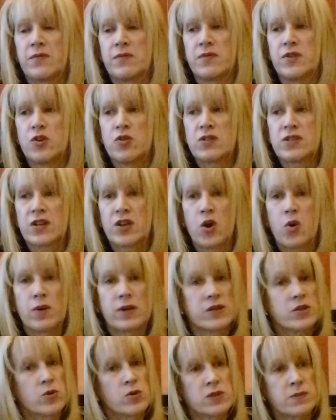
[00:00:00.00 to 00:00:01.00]
Years ago
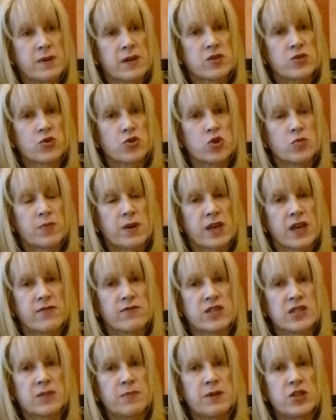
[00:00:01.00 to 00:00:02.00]
in a Toastmaster group, I gave
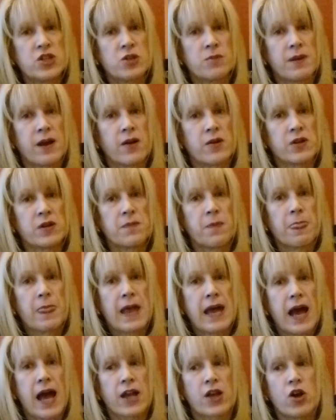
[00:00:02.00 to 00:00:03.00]
a speech about it.
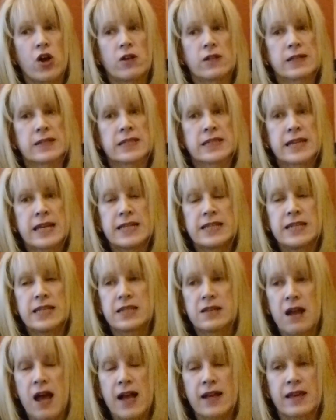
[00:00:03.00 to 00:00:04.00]
I called it
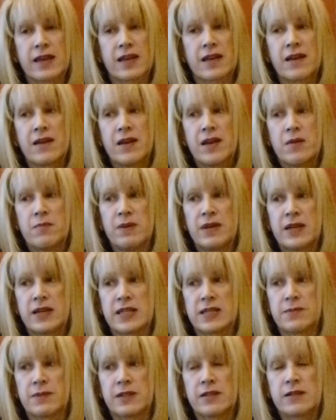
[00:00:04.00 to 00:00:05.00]
Stacy's Knocking,
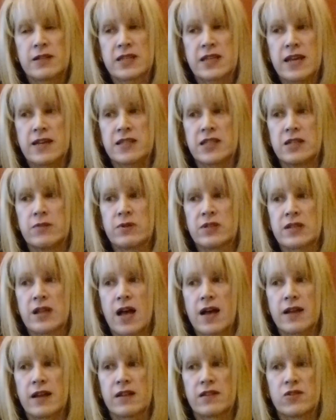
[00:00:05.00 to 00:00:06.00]
because little Stacy was
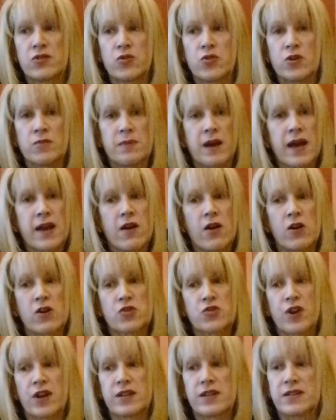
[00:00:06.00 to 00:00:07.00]
knocking at the door of my
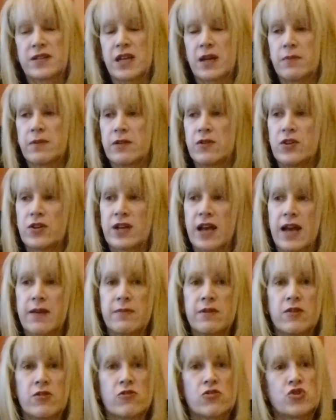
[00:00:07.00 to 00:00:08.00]
heart trying to tell me, look,
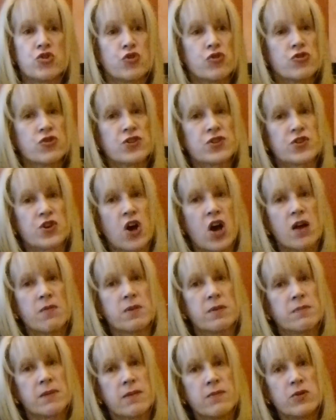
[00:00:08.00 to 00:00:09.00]
I'm here, George is gone,
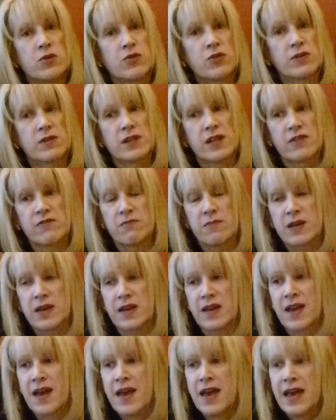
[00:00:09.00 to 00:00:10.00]
but maybe you could love
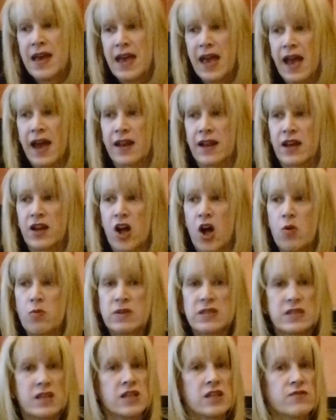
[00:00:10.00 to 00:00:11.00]
me. And I
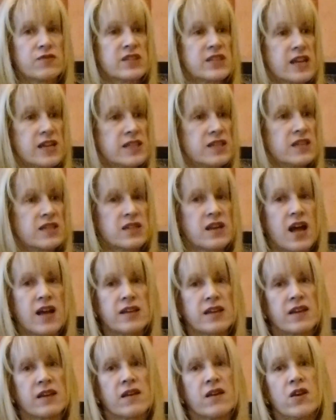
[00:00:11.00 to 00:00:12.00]
always think of Stacy's
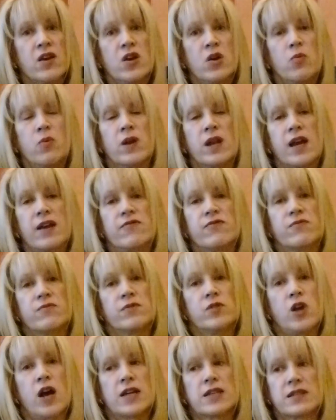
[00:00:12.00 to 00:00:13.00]
Knocking when
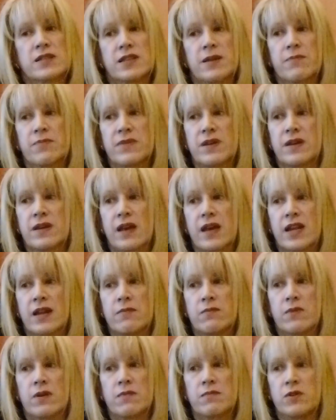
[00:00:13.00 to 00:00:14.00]
I've lost something
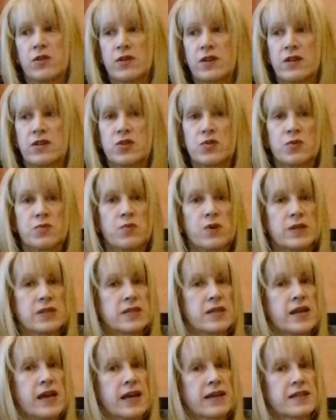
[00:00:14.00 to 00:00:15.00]
and I'm looking to
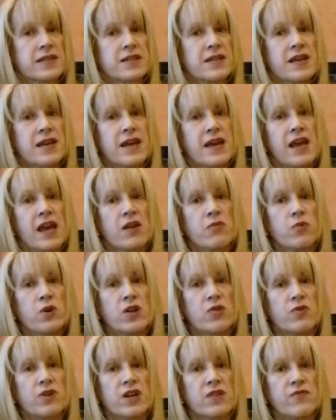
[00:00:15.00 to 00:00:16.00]
what's next and
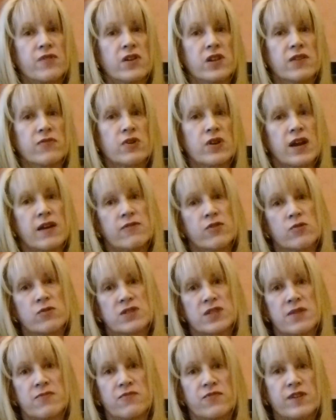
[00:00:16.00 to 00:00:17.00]
wondering if I'll ever have
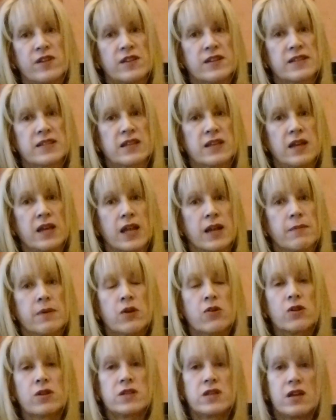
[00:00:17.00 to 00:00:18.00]
those same feelings again. I'm
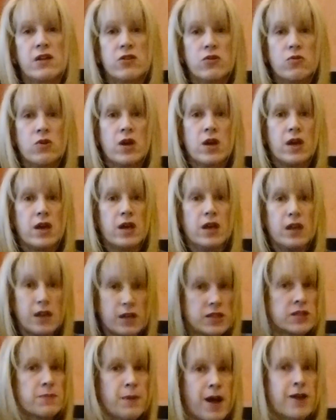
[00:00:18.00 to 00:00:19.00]
here to tell you
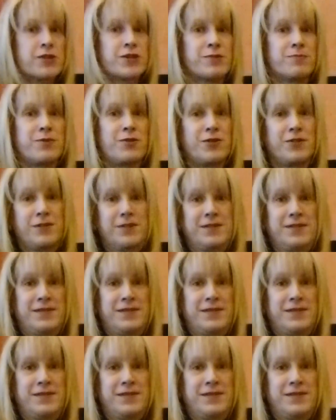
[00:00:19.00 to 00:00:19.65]
it's possible.